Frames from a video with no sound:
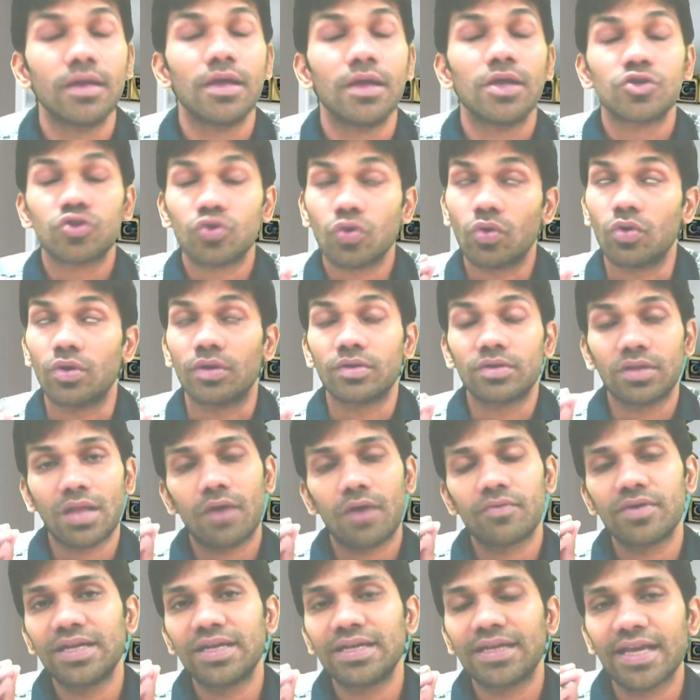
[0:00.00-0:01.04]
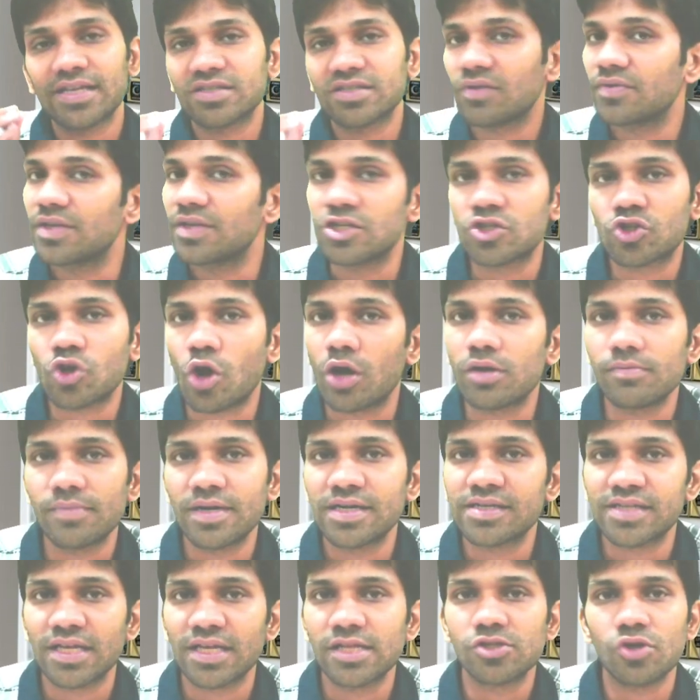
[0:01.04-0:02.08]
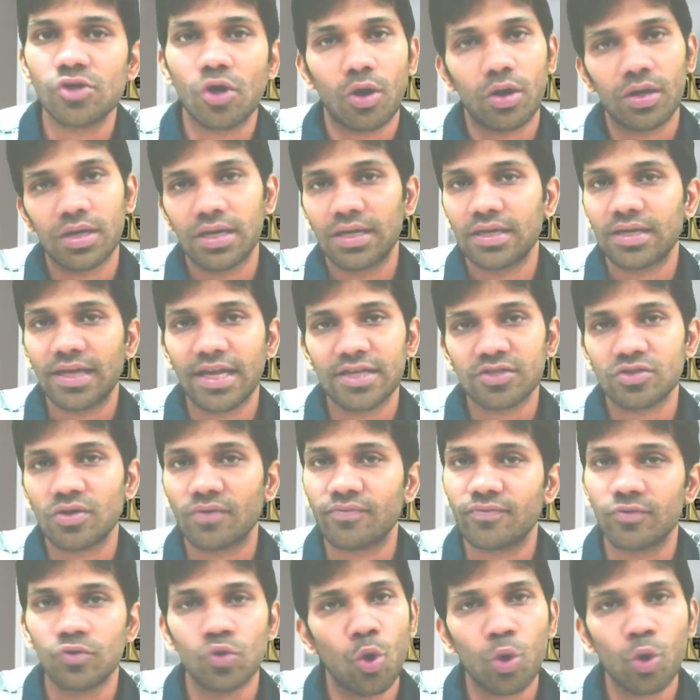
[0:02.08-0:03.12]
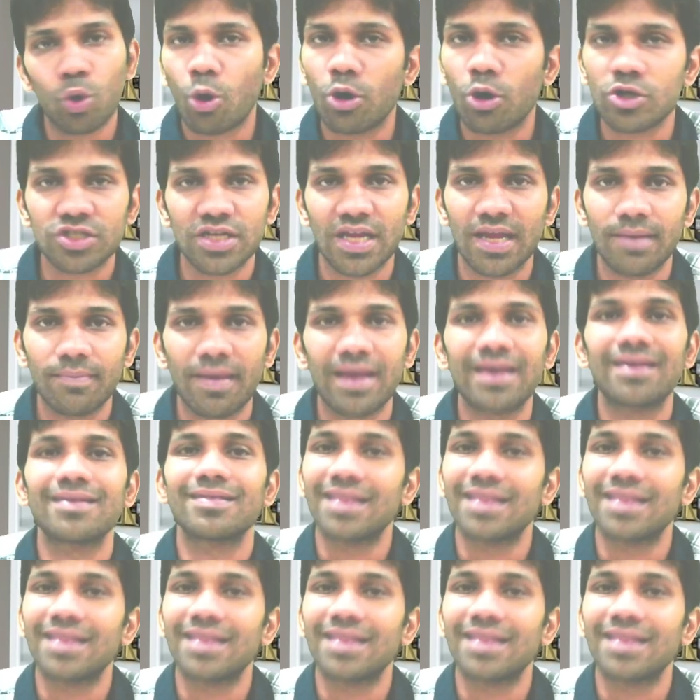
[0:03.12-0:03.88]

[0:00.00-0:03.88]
So now in case of installment sales or in case of no cost EMI,